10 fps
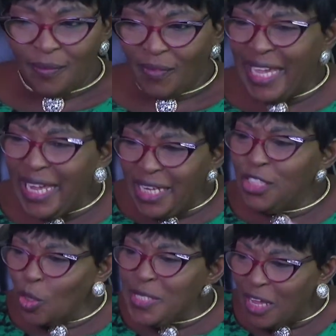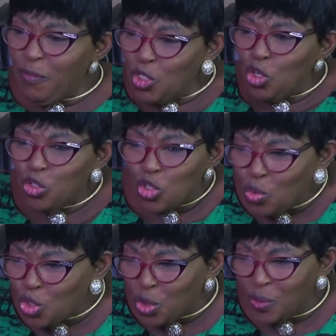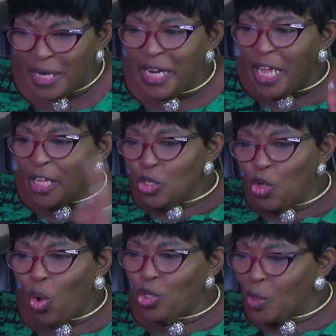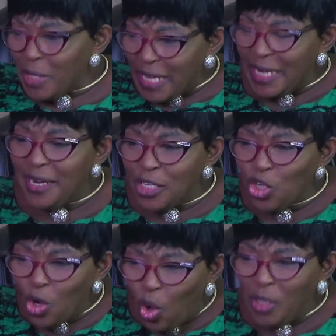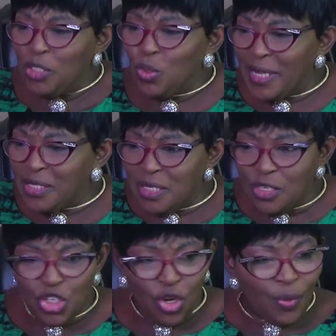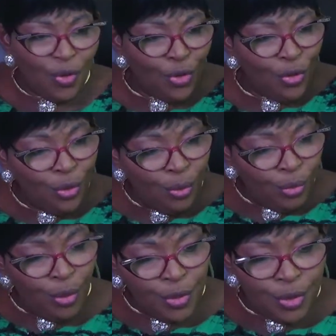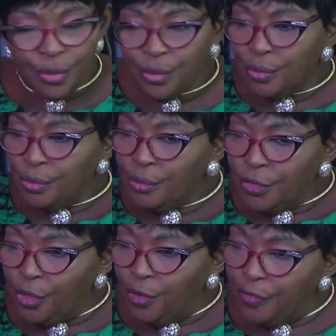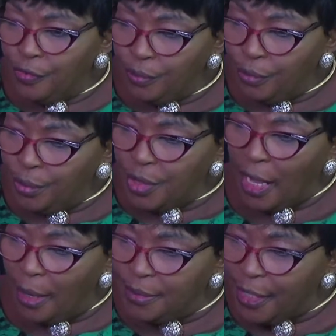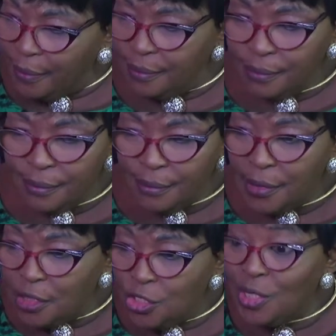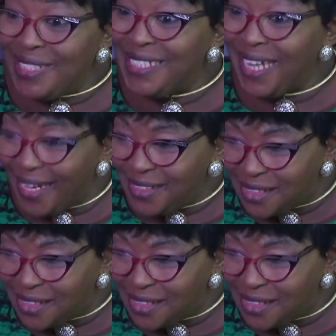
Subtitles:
Killing yourself with your 2 children, your generation gone into extinction. Mommy, calm down. She's dead.